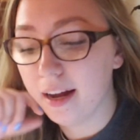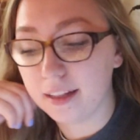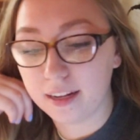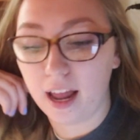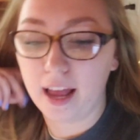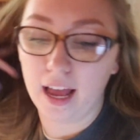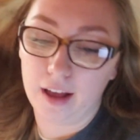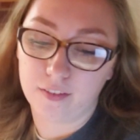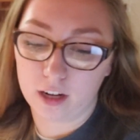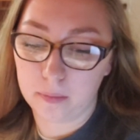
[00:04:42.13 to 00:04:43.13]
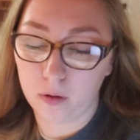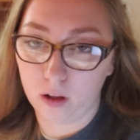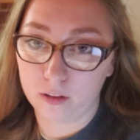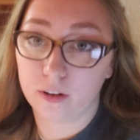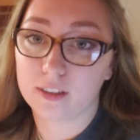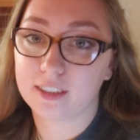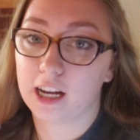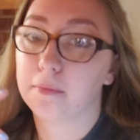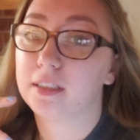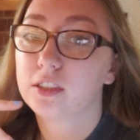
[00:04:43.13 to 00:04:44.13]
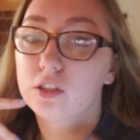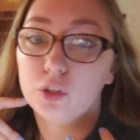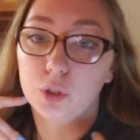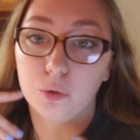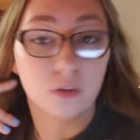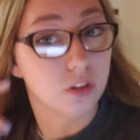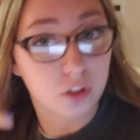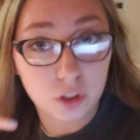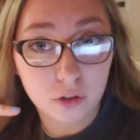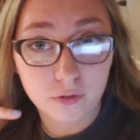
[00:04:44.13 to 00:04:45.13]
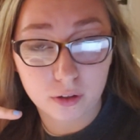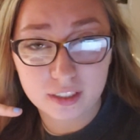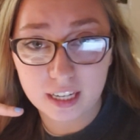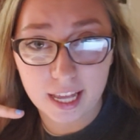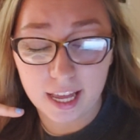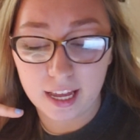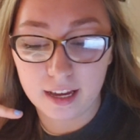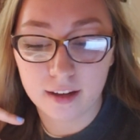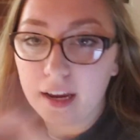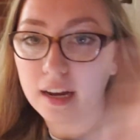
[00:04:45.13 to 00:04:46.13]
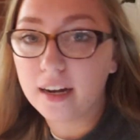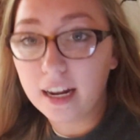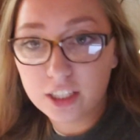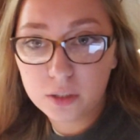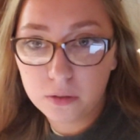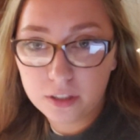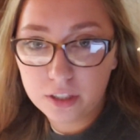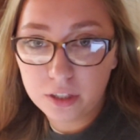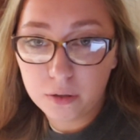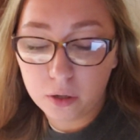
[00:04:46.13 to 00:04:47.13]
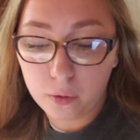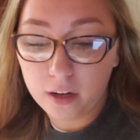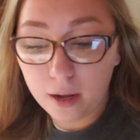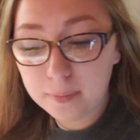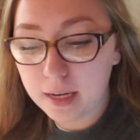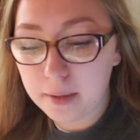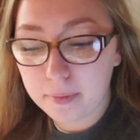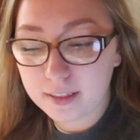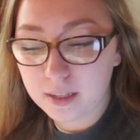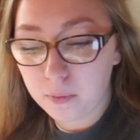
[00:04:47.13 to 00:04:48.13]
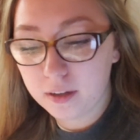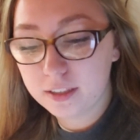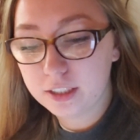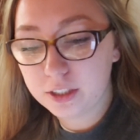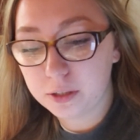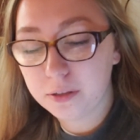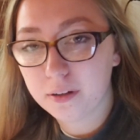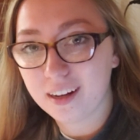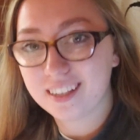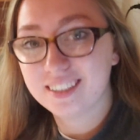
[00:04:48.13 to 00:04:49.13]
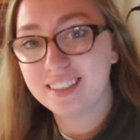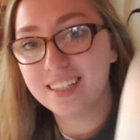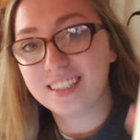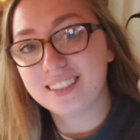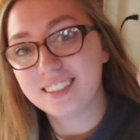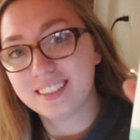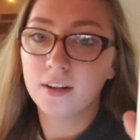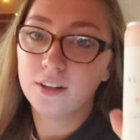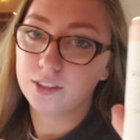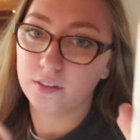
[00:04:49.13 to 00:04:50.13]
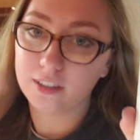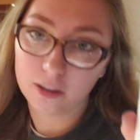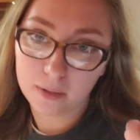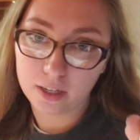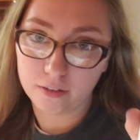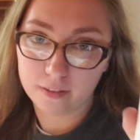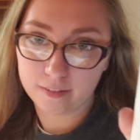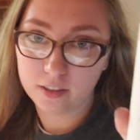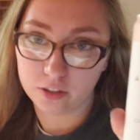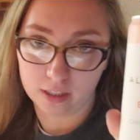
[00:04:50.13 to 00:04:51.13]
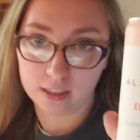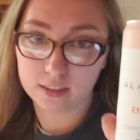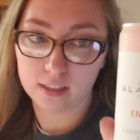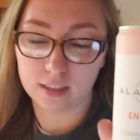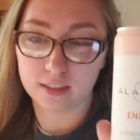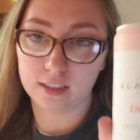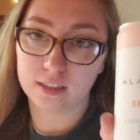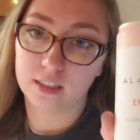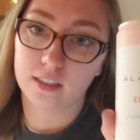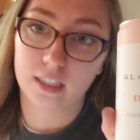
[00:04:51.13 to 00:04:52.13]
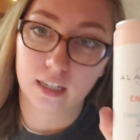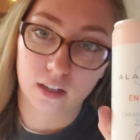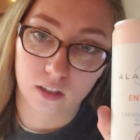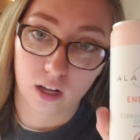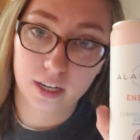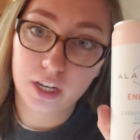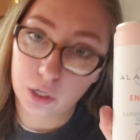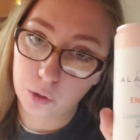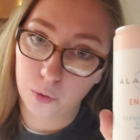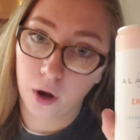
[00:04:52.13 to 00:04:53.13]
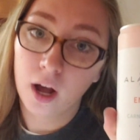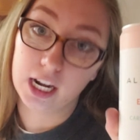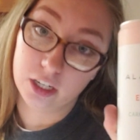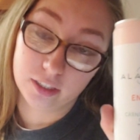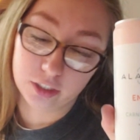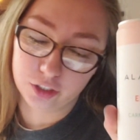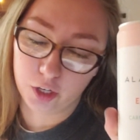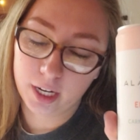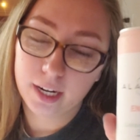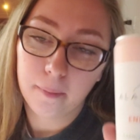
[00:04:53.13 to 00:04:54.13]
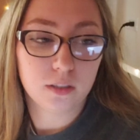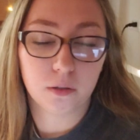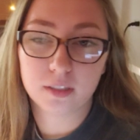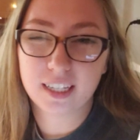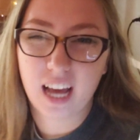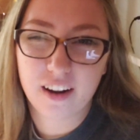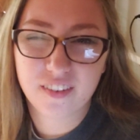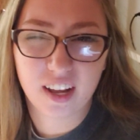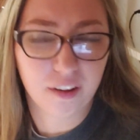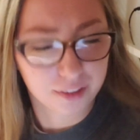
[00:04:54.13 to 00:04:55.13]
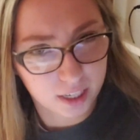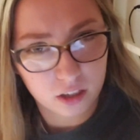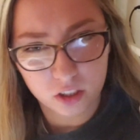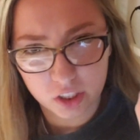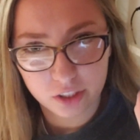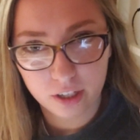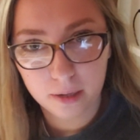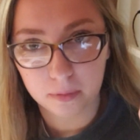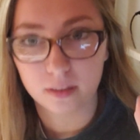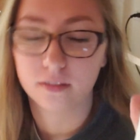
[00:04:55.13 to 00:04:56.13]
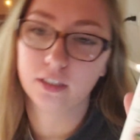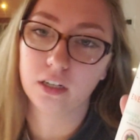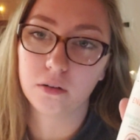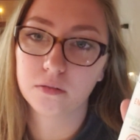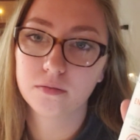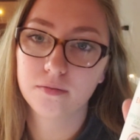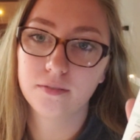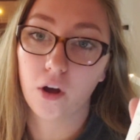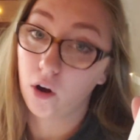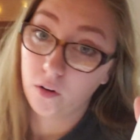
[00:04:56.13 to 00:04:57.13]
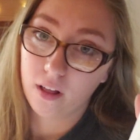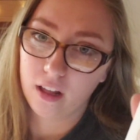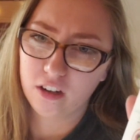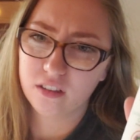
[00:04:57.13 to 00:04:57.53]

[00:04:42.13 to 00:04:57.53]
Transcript: and then I have a couple other assignments to do for today. And I just wanted to do a quick update because I wanted to show you guys this. So these are my new favorite drinks. This is the Alani Nu energy drink. So it's like kind of a healthy energy drink, but you know, not all